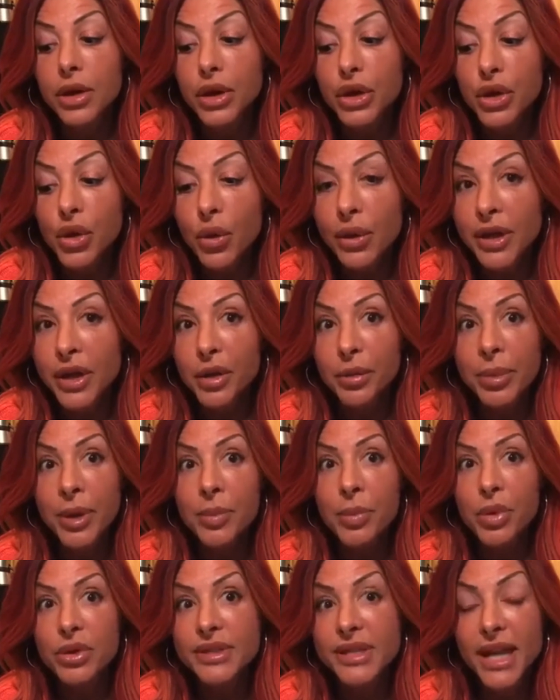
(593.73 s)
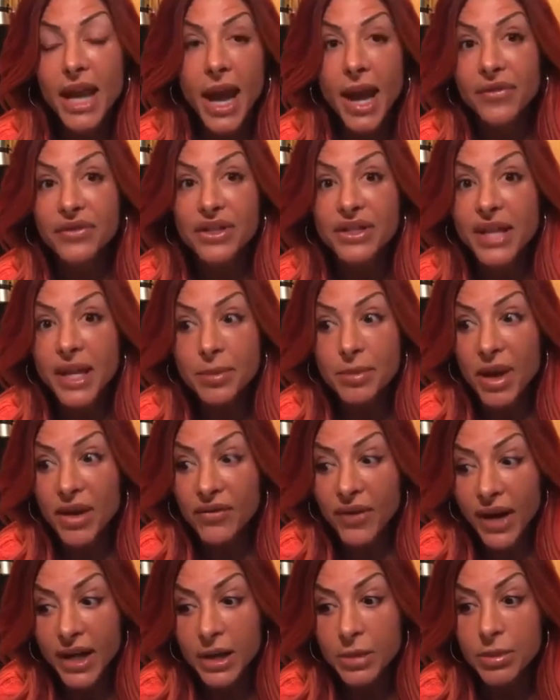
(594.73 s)
you'll hear people say, I have to take my
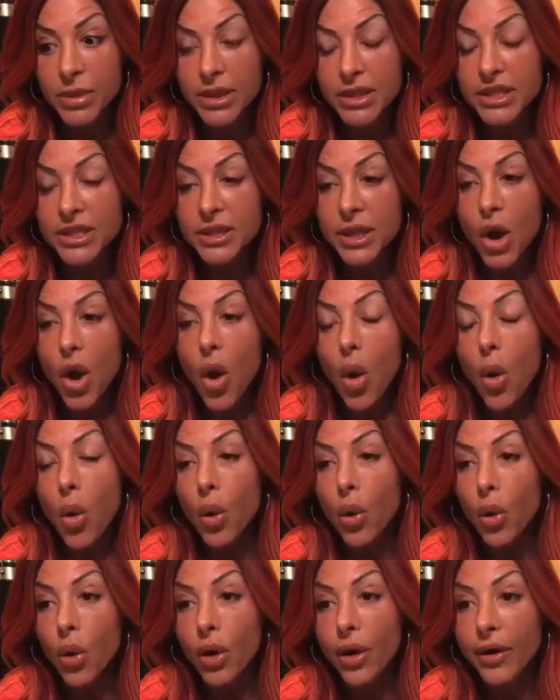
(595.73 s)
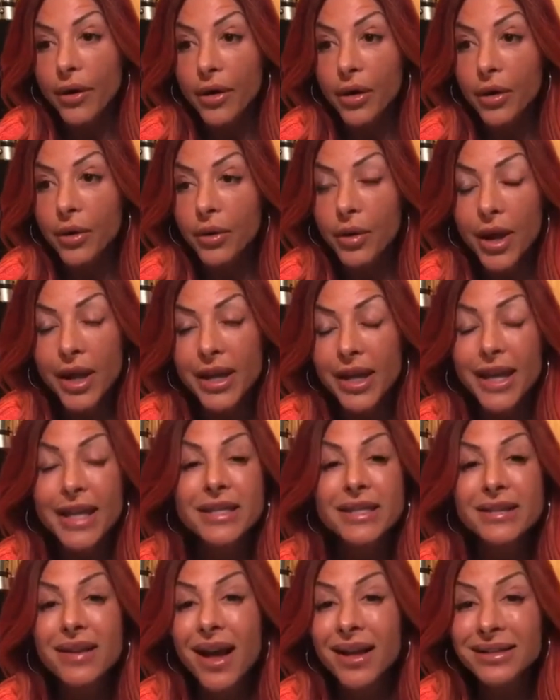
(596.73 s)
vitamins, or it,
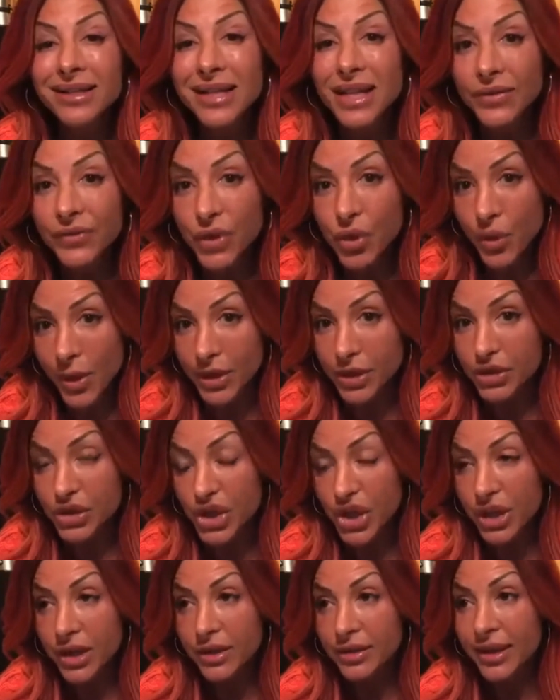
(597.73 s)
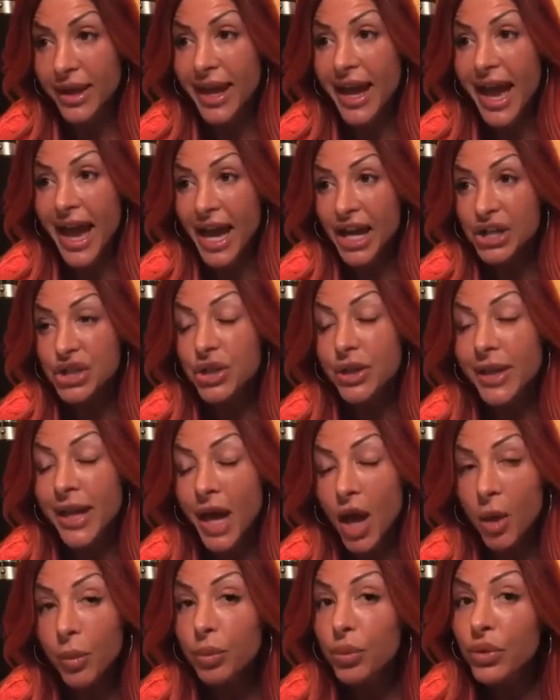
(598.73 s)
it's not to give you energy. They actually
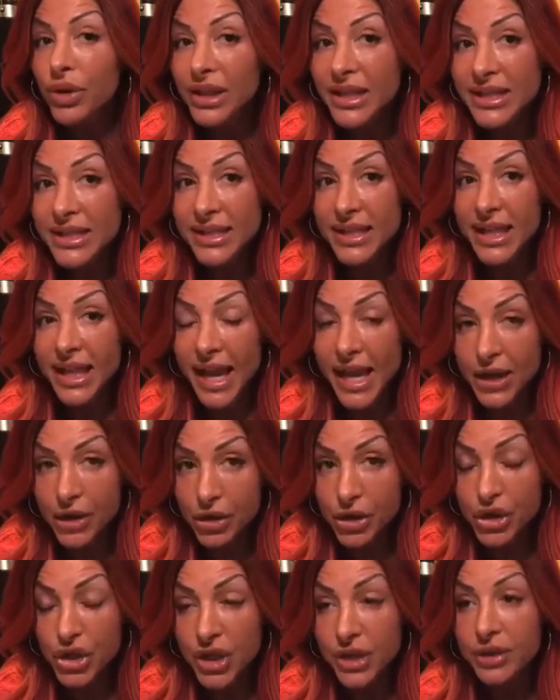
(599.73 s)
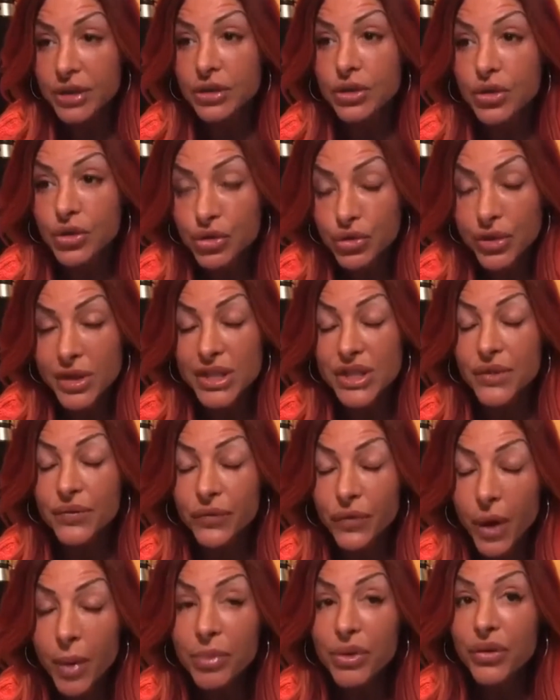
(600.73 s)
help release the energy and the nutrients
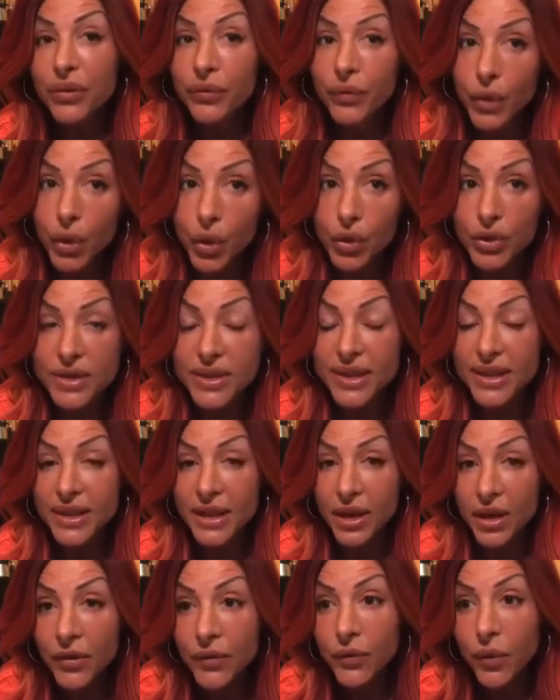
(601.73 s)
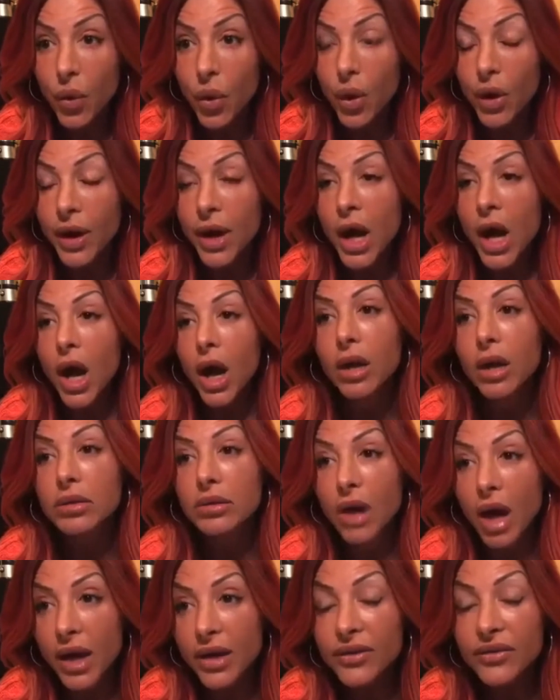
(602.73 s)
from the food. Therefore, a
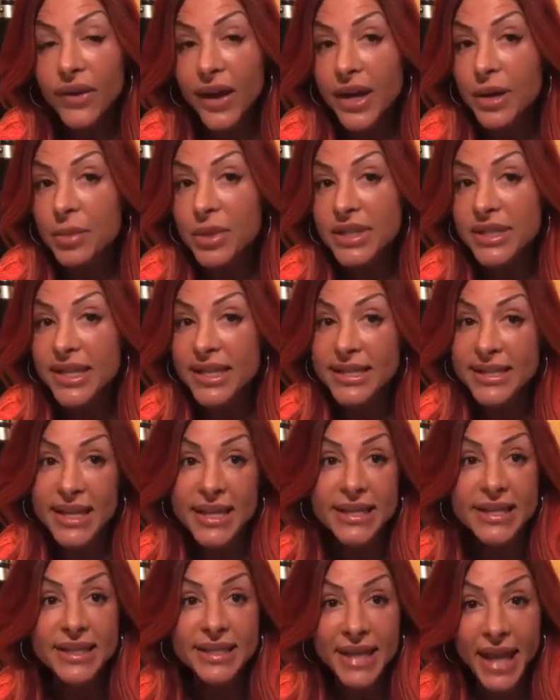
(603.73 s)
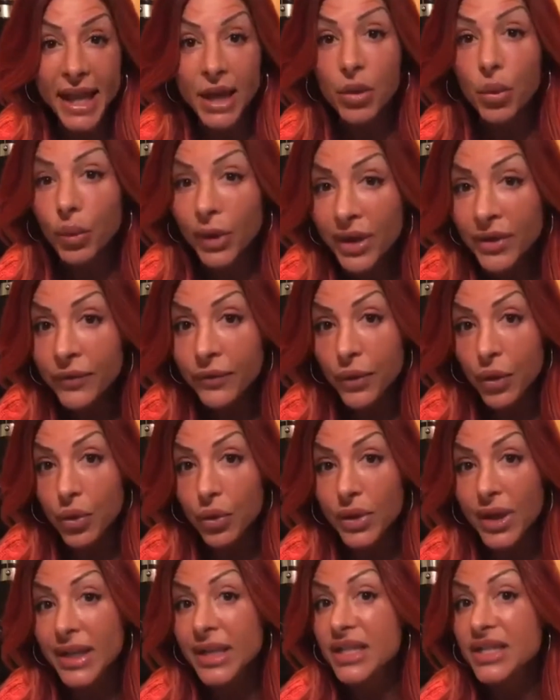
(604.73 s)
lot of vitamins they say to take with
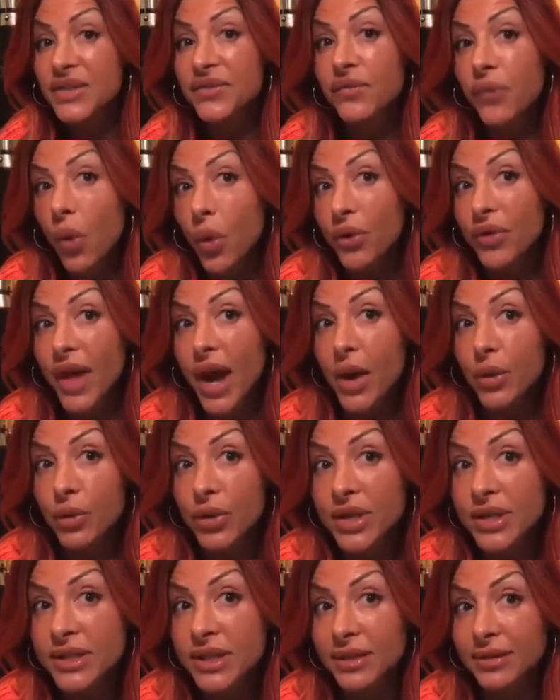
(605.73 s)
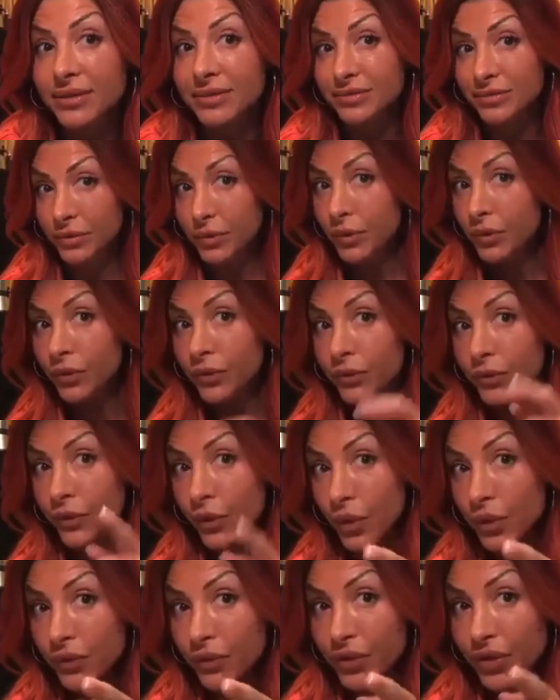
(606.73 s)
food, and it's for that reason.
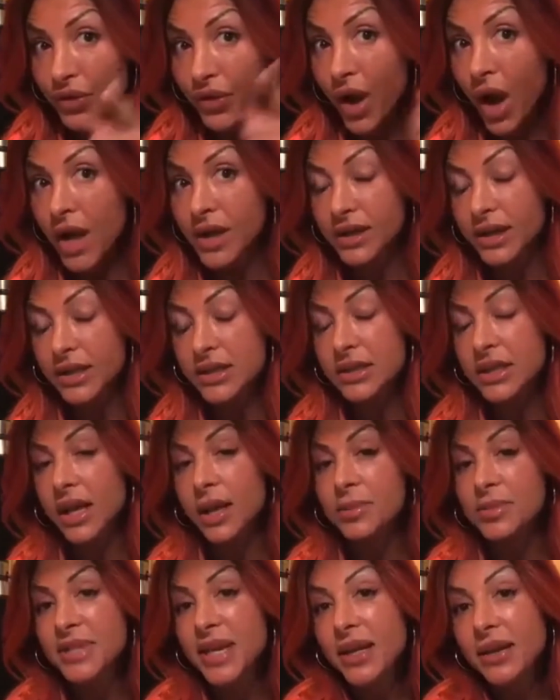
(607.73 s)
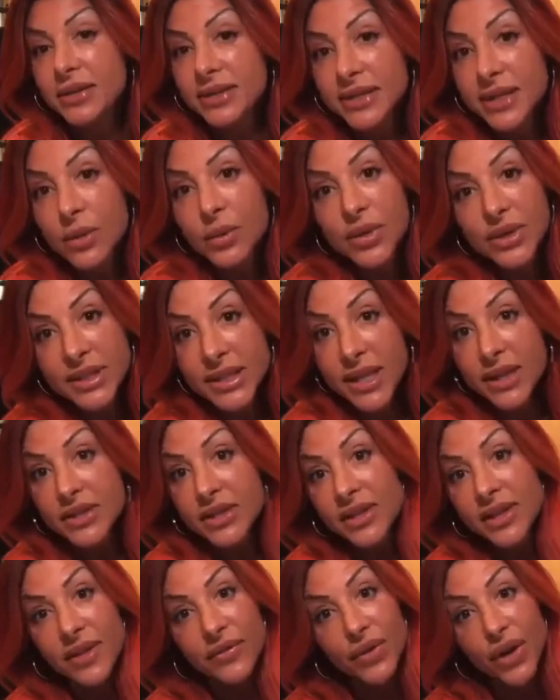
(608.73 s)
Food for thought next time tell, someone tells
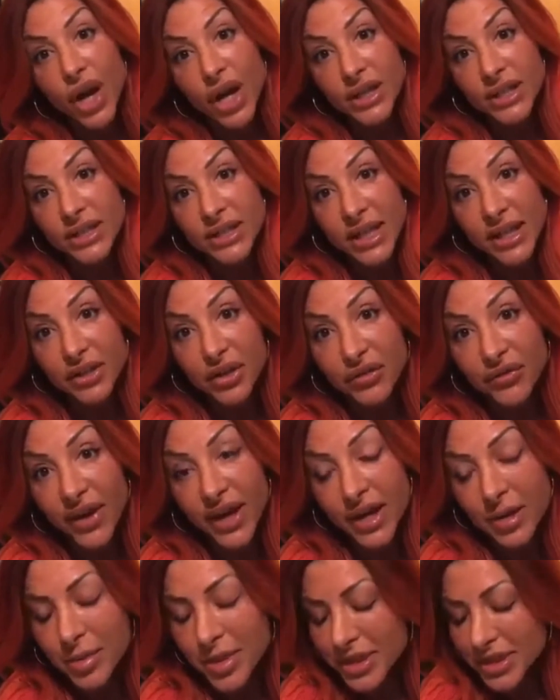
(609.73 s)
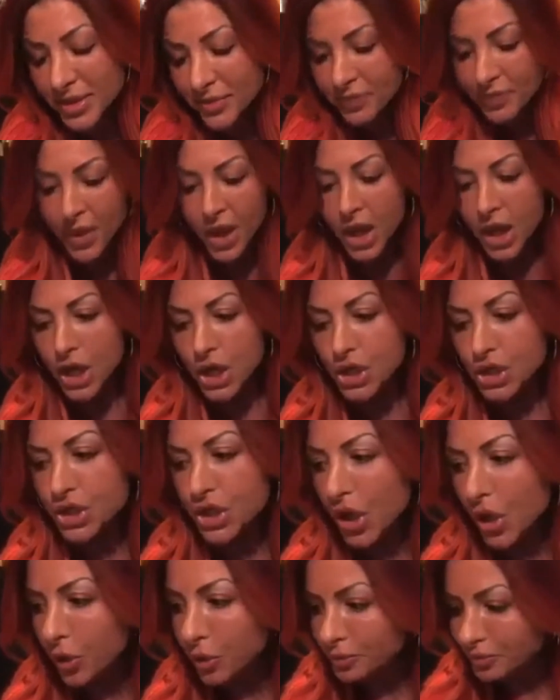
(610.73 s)
you they forgot to take their vitamins.
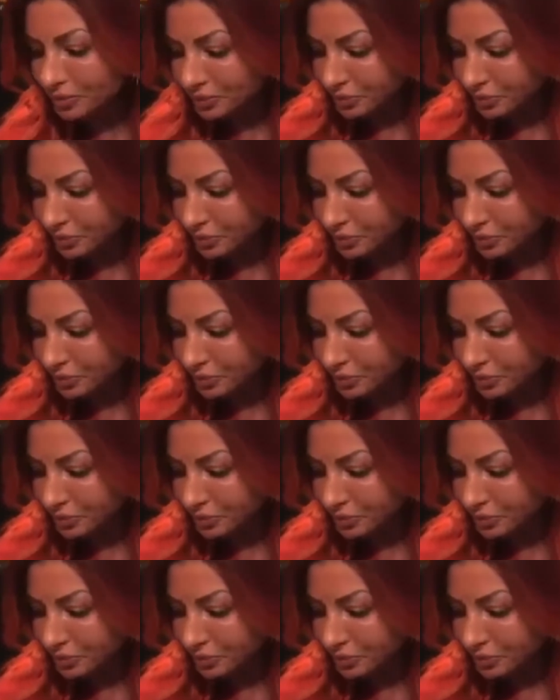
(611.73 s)
So,